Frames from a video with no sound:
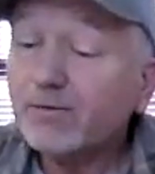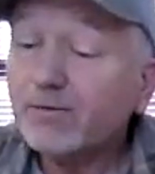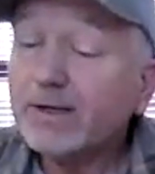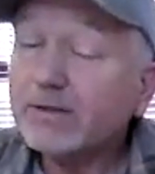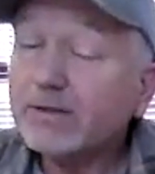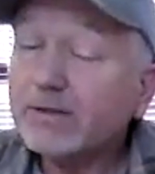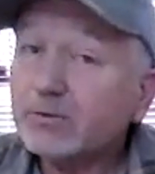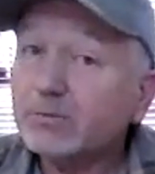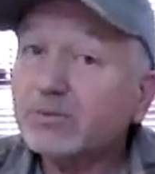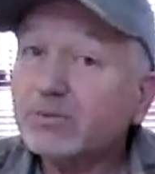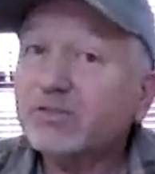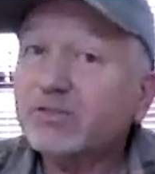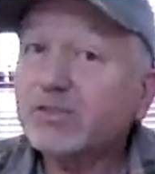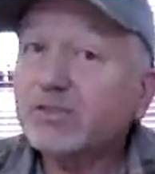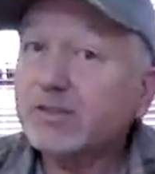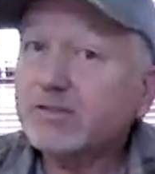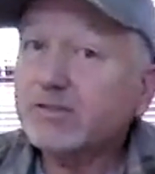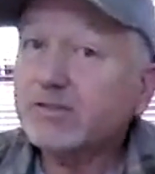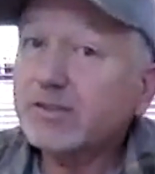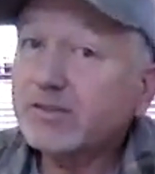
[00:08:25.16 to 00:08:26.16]
feet. So it's
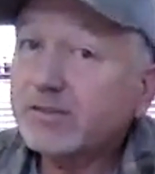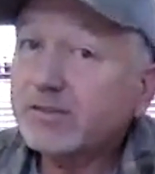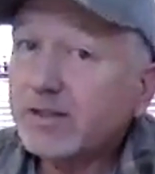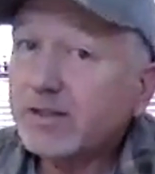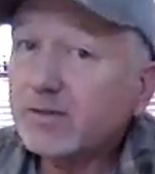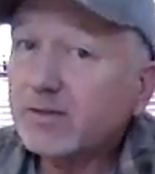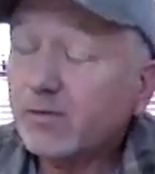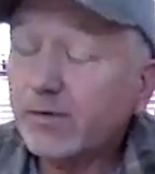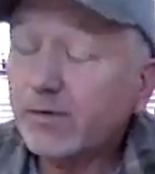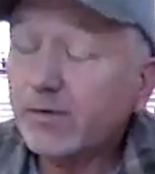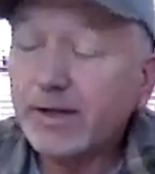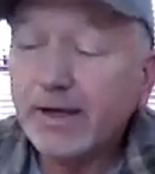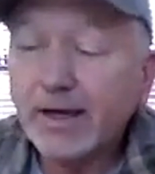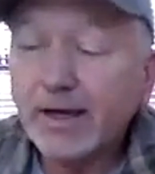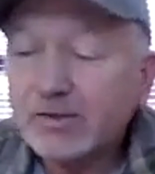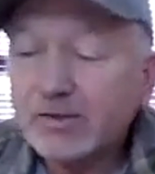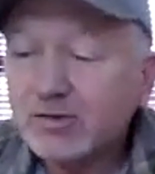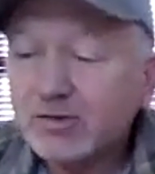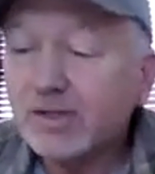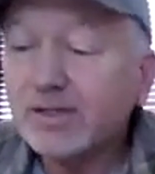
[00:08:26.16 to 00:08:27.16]
66 feet,
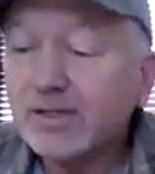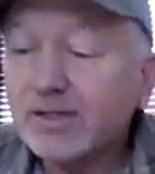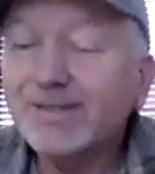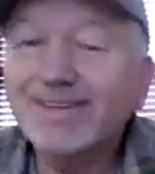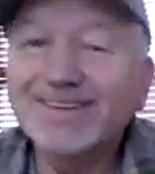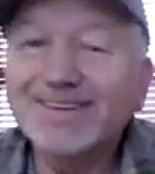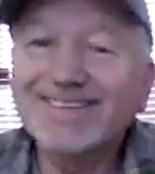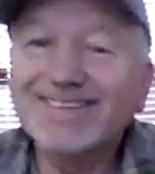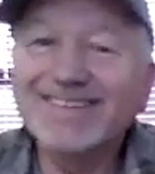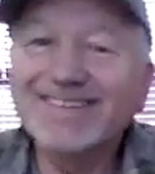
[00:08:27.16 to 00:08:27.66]
actually.